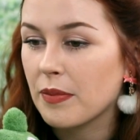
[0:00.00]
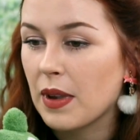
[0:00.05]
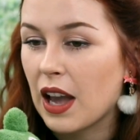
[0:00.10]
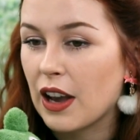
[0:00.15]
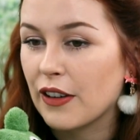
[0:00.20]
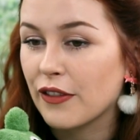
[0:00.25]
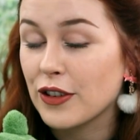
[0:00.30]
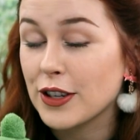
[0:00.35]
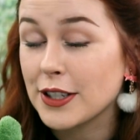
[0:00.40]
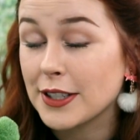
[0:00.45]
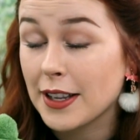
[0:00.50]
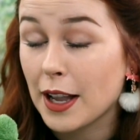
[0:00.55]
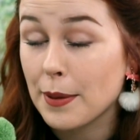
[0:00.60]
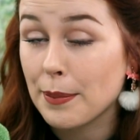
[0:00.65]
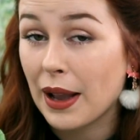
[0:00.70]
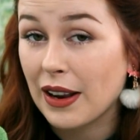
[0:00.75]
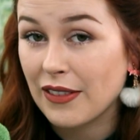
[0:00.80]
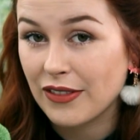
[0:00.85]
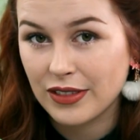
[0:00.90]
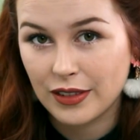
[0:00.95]
our first night
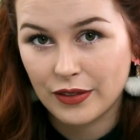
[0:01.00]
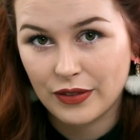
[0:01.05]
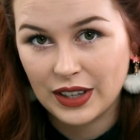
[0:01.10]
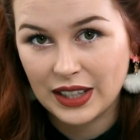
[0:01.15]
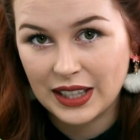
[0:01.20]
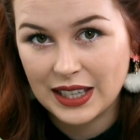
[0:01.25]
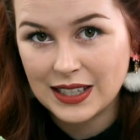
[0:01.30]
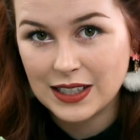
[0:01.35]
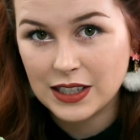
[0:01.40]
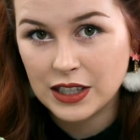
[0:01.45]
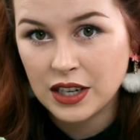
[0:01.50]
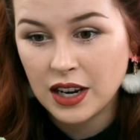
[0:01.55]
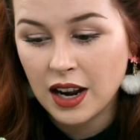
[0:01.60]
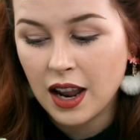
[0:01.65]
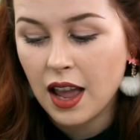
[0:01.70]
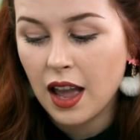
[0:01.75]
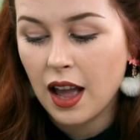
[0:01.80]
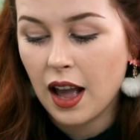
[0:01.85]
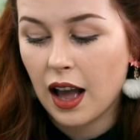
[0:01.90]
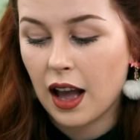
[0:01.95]
back from the village.
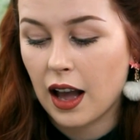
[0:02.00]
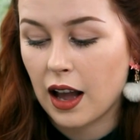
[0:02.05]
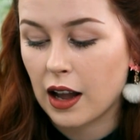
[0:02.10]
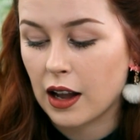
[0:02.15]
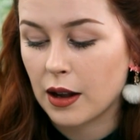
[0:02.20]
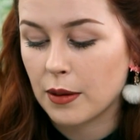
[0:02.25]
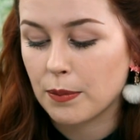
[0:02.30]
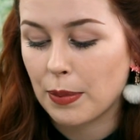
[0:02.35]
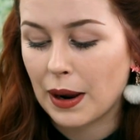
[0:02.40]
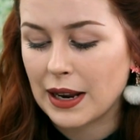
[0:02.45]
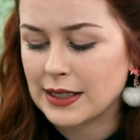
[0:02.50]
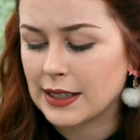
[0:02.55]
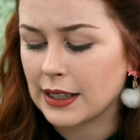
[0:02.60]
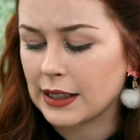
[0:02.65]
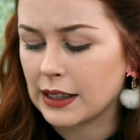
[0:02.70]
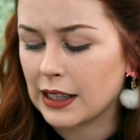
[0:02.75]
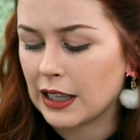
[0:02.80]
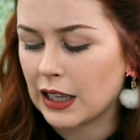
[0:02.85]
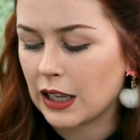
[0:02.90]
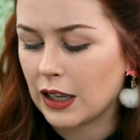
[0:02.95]

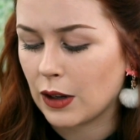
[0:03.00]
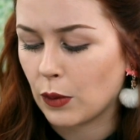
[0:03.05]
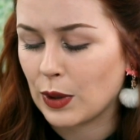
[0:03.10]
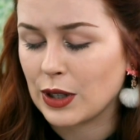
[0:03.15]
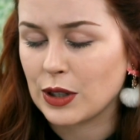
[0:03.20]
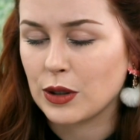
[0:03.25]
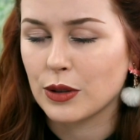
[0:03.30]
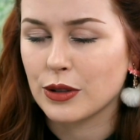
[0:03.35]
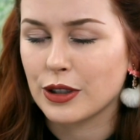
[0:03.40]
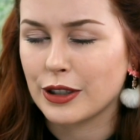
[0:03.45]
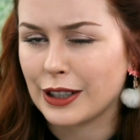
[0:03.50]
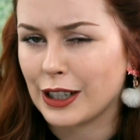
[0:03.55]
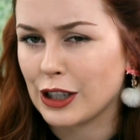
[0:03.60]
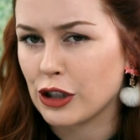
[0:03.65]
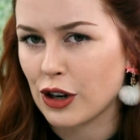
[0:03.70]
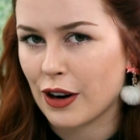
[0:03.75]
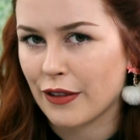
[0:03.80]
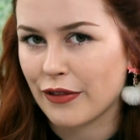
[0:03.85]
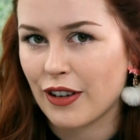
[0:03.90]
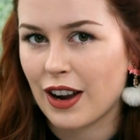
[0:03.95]
Basically, we'd gone to
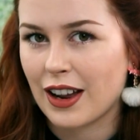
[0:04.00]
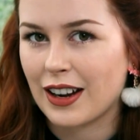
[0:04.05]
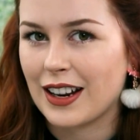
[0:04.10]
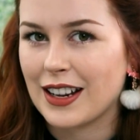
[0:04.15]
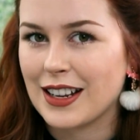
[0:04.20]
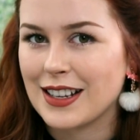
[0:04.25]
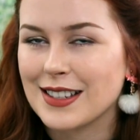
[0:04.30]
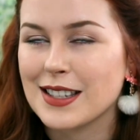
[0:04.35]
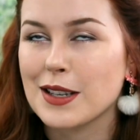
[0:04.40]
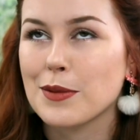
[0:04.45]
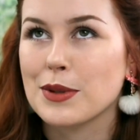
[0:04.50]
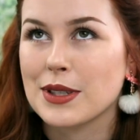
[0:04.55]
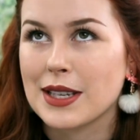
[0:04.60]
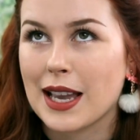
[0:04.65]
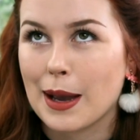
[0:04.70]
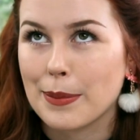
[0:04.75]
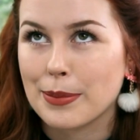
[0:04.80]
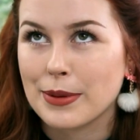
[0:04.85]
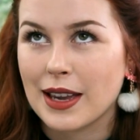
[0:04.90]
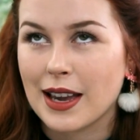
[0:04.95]
TGI Fridays. It was
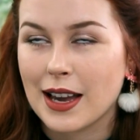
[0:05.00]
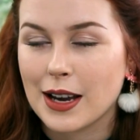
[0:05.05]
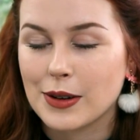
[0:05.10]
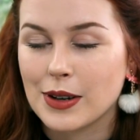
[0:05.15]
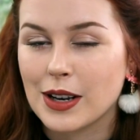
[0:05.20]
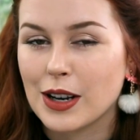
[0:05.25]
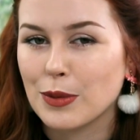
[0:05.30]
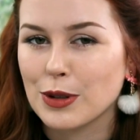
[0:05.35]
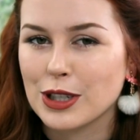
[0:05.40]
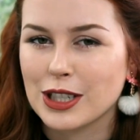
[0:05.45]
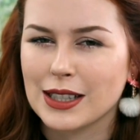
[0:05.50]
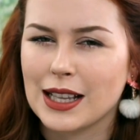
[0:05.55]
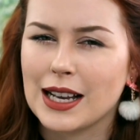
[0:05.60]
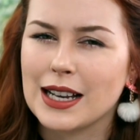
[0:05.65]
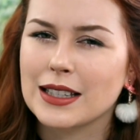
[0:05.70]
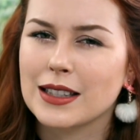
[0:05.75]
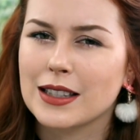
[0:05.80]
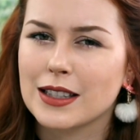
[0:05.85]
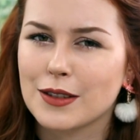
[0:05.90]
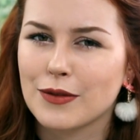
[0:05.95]
happy hour, which
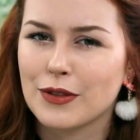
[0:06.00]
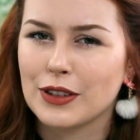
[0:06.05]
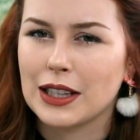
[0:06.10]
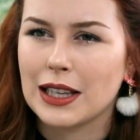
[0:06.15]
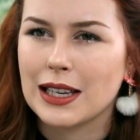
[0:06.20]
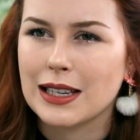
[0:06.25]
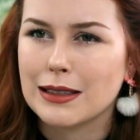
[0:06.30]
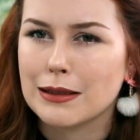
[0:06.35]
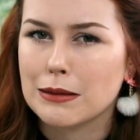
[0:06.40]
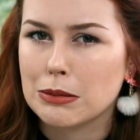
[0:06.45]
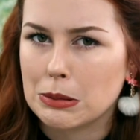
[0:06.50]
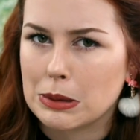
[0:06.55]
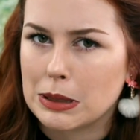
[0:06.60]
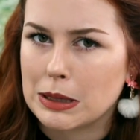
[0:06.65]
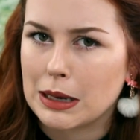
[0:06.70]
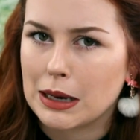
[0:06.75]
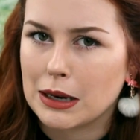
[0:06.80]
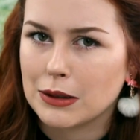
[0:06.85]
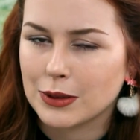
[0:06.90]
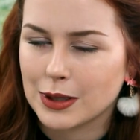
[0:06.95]
lasts for like 3
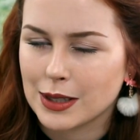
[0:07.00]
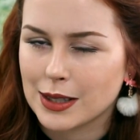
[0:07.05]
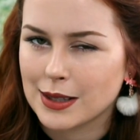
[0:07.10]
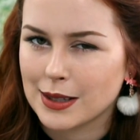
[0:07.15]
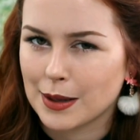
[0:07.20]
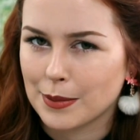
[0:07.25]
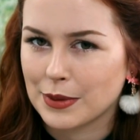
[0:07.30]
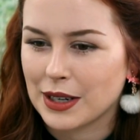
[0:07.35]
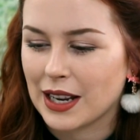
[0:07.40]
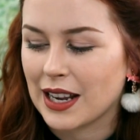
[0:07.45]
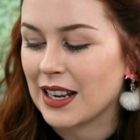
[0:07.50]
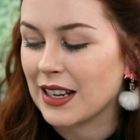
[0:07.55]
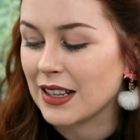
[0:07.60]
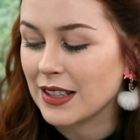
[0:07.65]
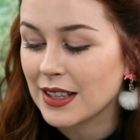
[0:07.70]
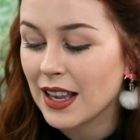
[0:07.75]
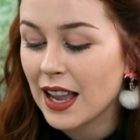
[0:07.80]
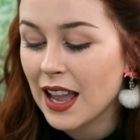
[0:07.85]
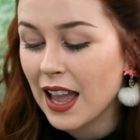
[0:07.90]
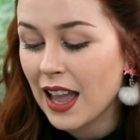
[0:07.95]
hours some
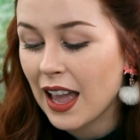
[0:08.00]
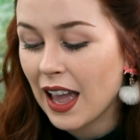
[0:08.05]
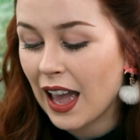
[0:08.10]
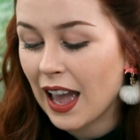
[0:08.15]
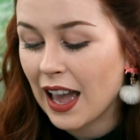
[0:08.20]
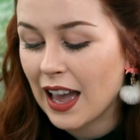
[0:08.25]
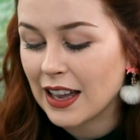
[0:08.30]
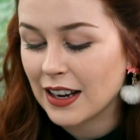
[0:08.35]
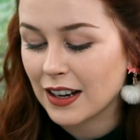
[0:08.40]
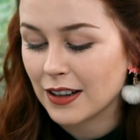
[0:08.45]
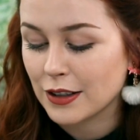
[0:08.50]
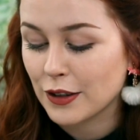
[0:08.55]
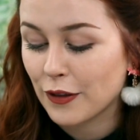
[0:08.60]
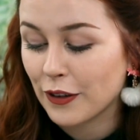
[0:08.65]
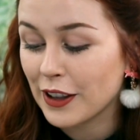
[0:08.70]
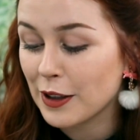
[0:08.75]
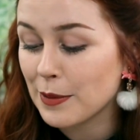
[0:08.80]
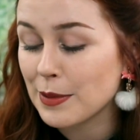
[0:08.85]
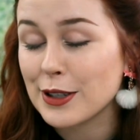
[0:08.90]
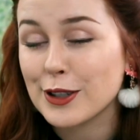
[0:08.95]
days. And I was
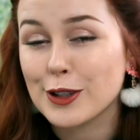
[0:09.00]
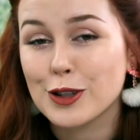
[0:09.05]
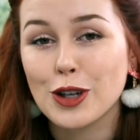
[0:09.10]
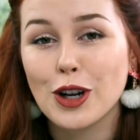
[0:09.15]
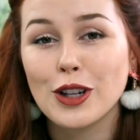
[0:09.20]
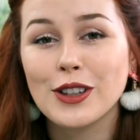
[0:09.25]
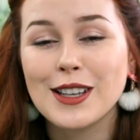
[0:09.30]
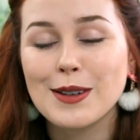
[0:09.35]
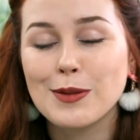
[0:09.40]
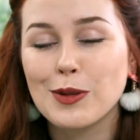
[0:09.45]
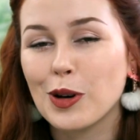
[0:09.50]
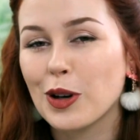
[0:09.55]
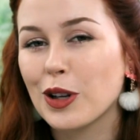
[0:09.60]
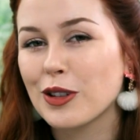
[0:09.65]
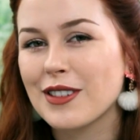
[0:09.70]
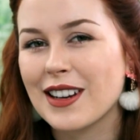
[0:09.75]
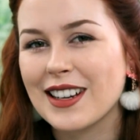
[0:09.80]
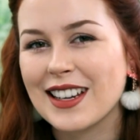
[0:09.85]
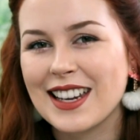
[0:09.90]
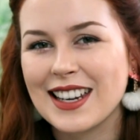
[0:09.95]
feeling a bit jolly walking
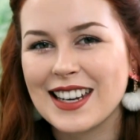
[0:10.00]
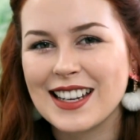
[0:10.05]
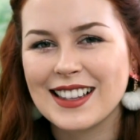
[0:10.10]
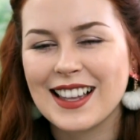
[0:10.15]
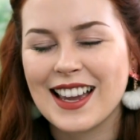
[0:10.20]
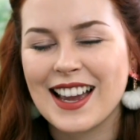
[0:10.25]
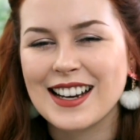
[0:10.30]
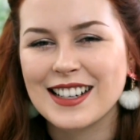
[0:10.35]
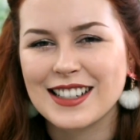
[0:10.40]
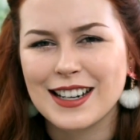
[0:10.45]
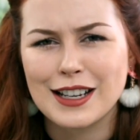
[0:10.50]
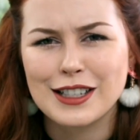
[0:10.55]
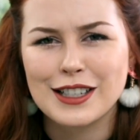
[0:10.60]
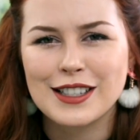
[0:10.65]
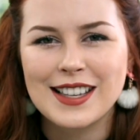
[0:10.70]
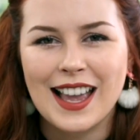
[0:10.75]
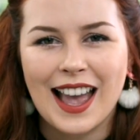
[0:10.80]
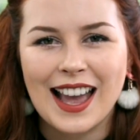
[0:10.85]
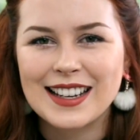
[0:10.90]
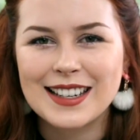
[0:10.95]
around Kittyland and I
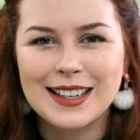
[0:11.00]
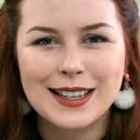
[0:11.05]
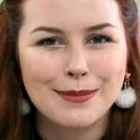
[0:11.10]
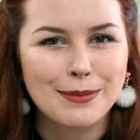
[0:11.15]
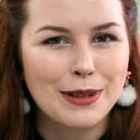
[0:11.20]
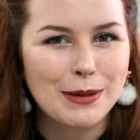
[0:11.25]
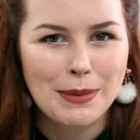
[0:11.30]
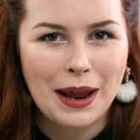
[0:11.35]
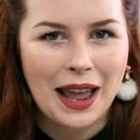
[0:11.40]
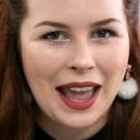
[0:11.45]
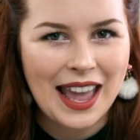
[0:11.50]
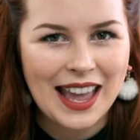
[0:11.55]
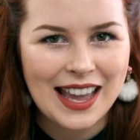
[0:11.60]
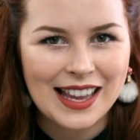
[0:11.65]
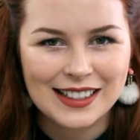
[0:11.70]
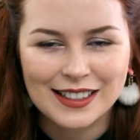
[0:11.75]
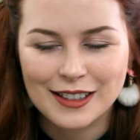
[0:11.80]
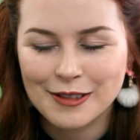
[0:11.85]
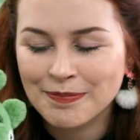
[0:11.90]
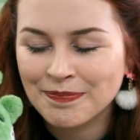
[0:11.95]
just had him in my
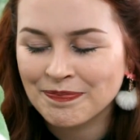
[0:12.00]
hand